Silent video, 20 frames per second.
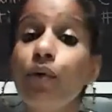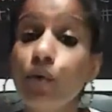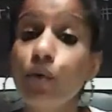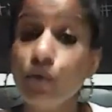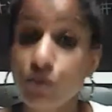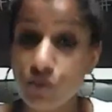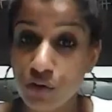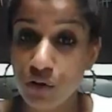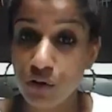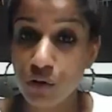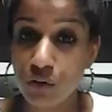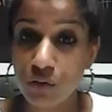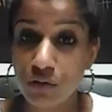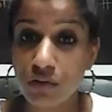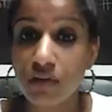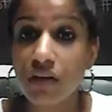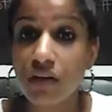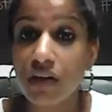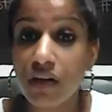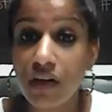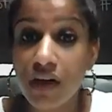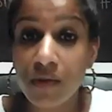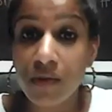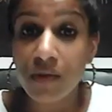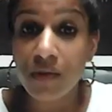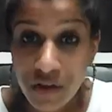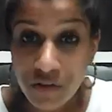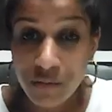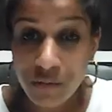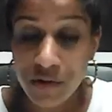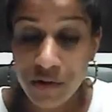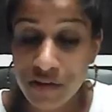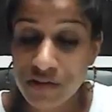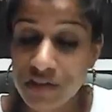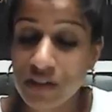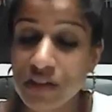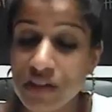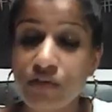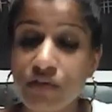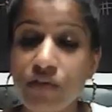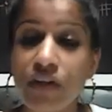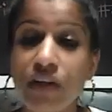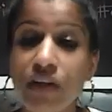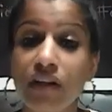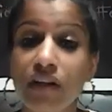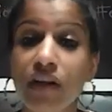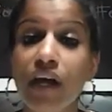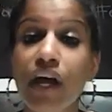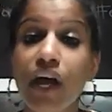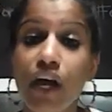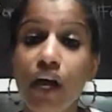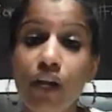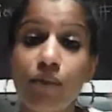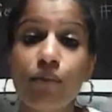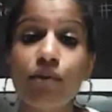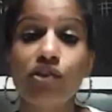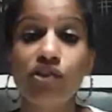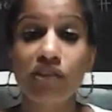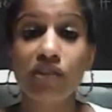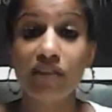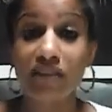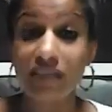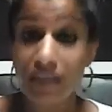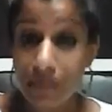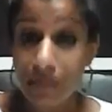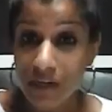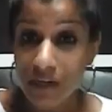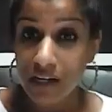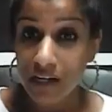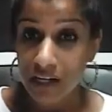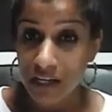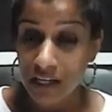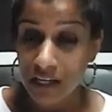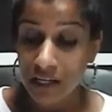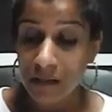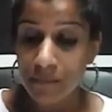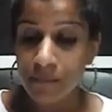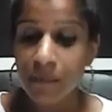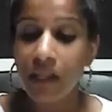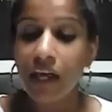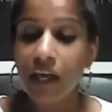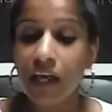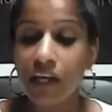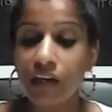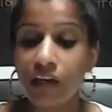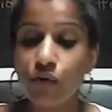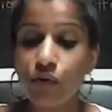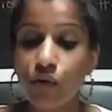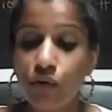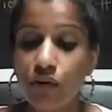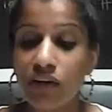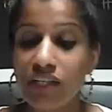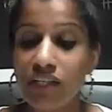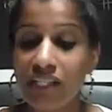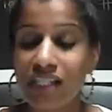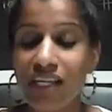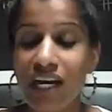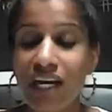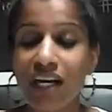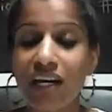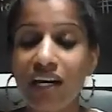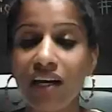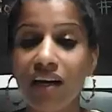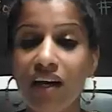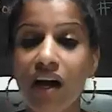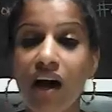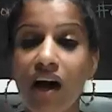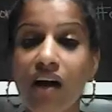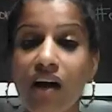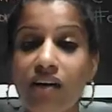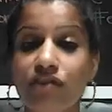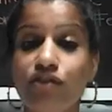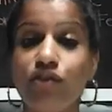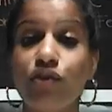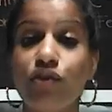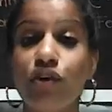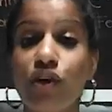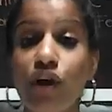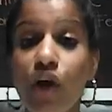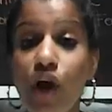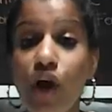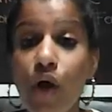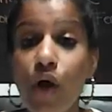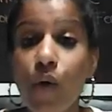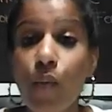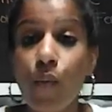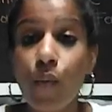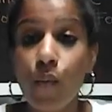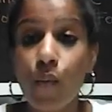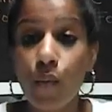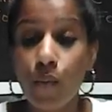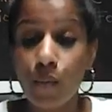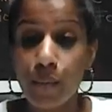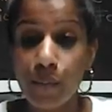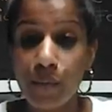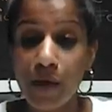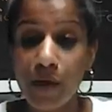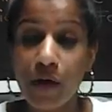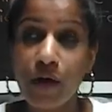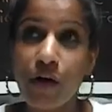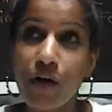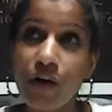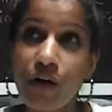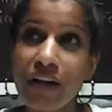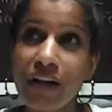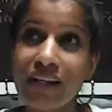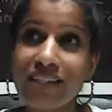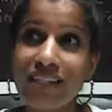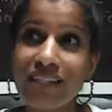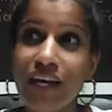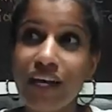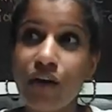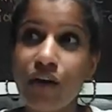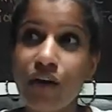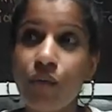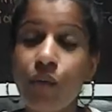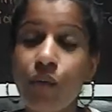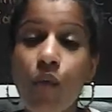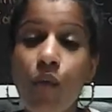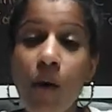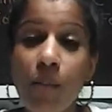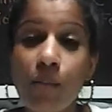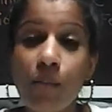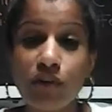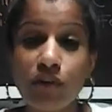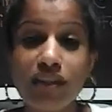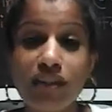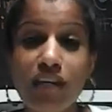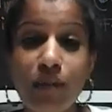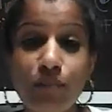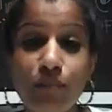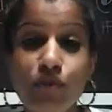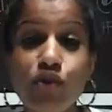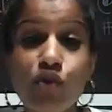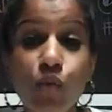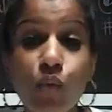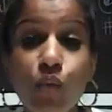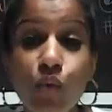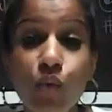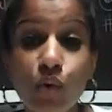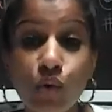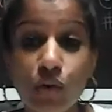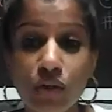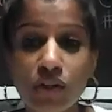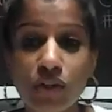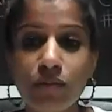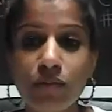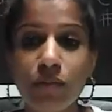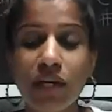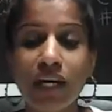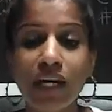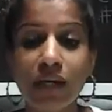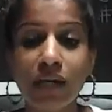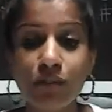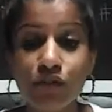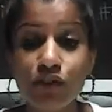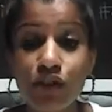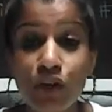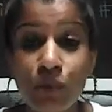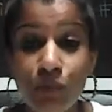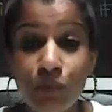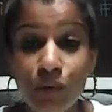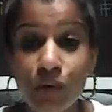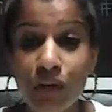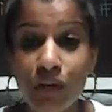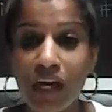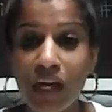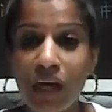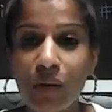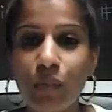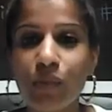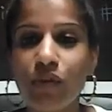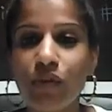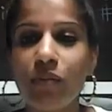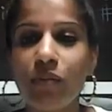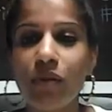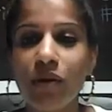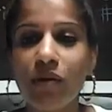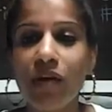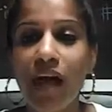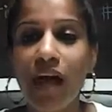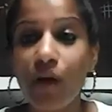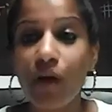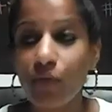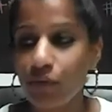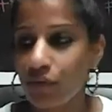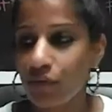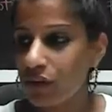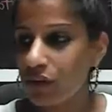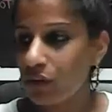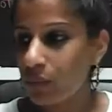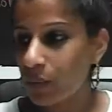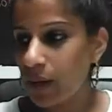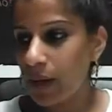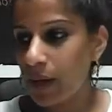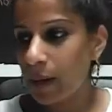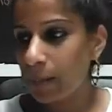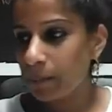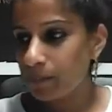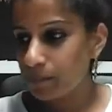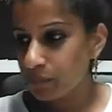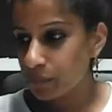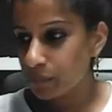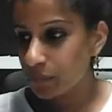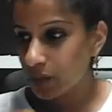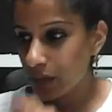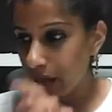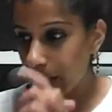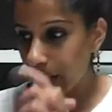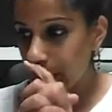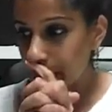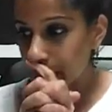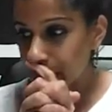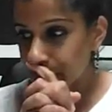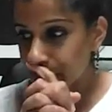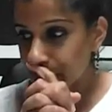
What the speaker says: also that another person could feel an emotion similarly, it can already take us on let's say, on one more step towards being able to communicate with them in a healthier way. Okay.